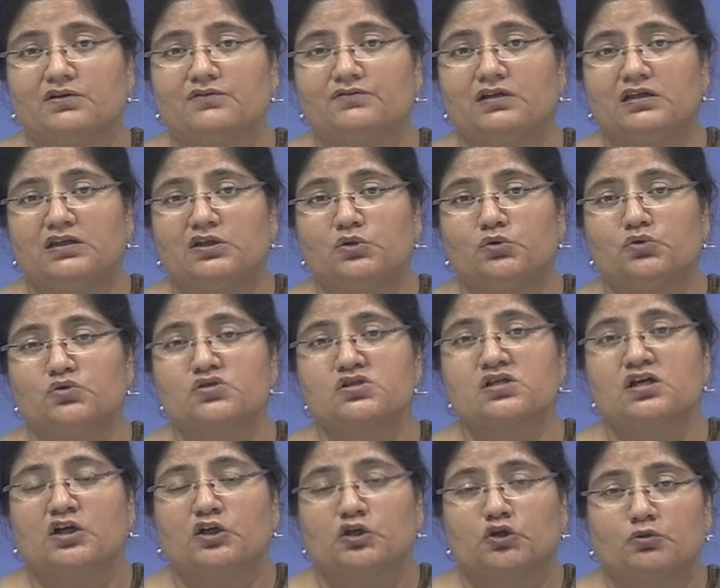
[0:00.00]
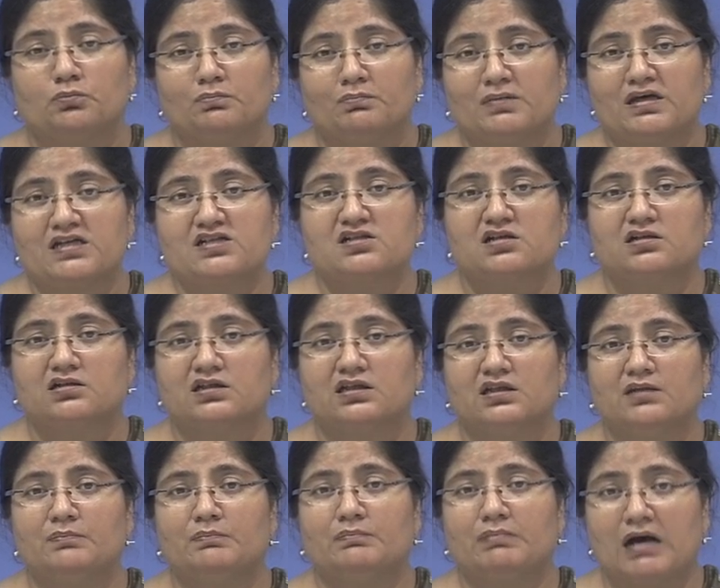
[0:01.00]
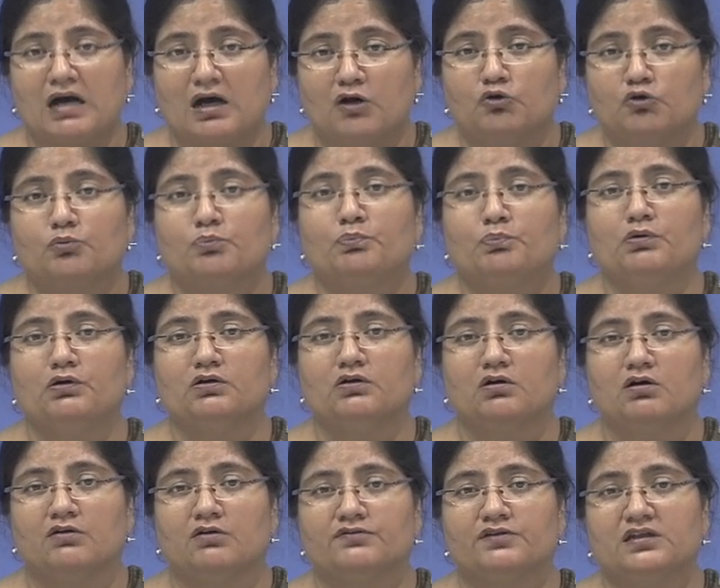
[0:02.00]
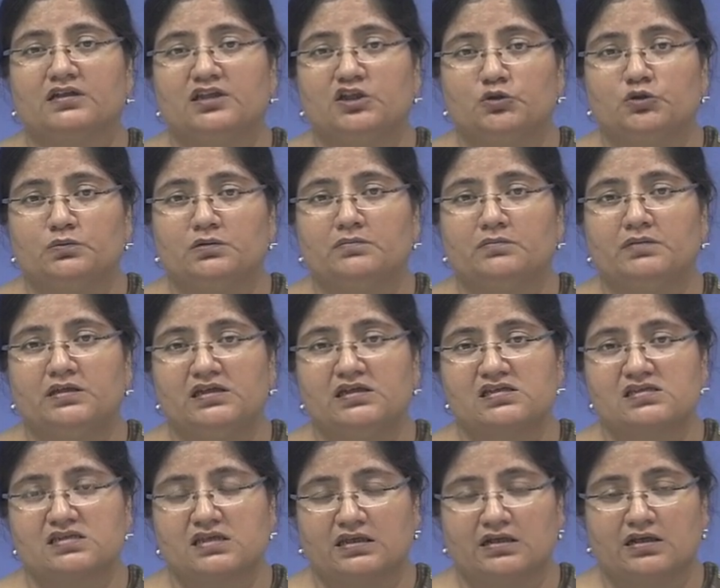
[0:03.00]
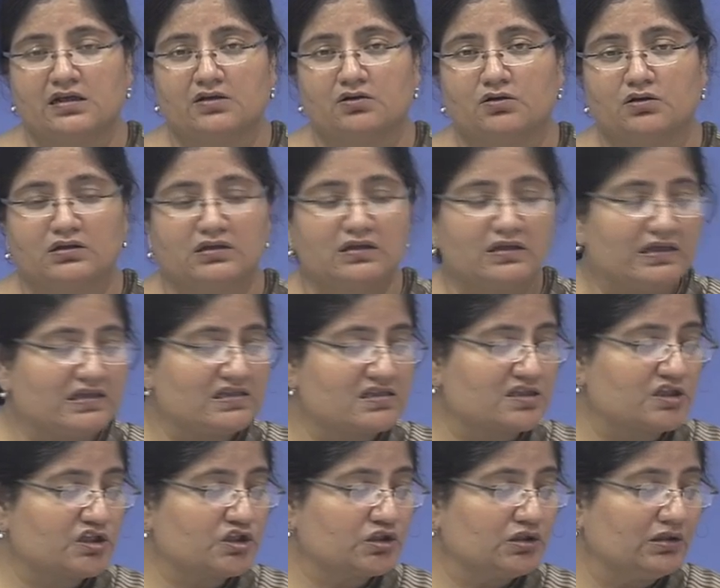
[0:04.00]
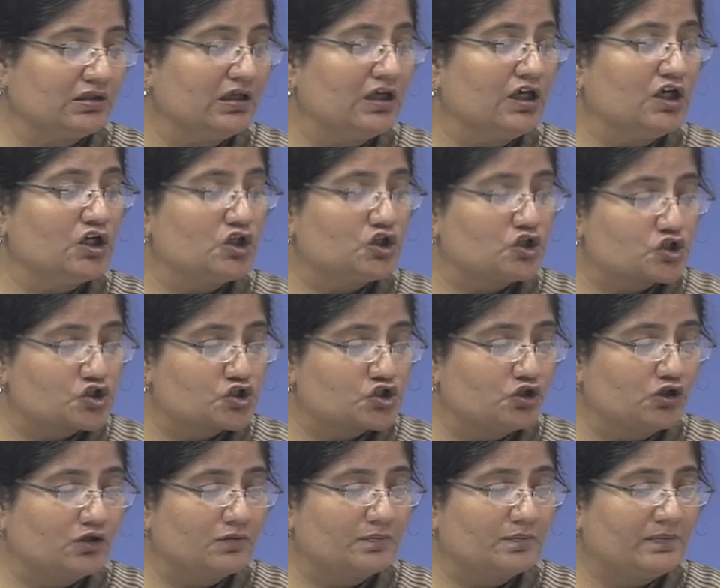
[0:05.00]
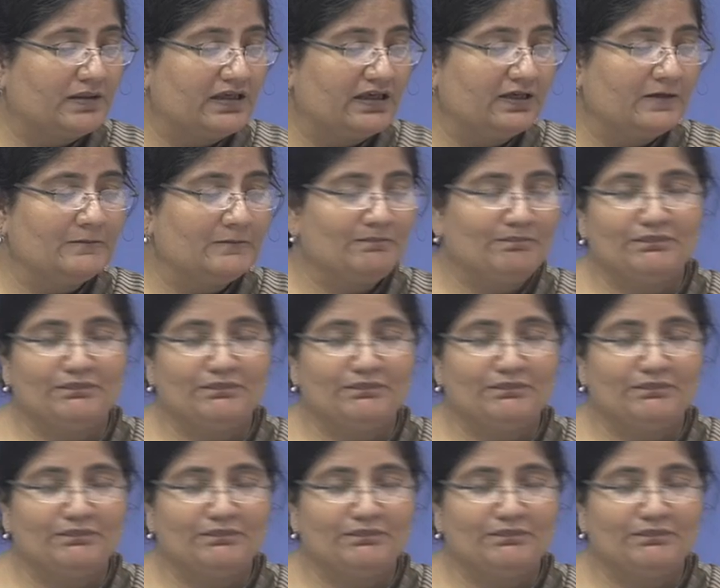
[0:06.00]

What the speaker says: we use to measure the output of the human beings in our organization should be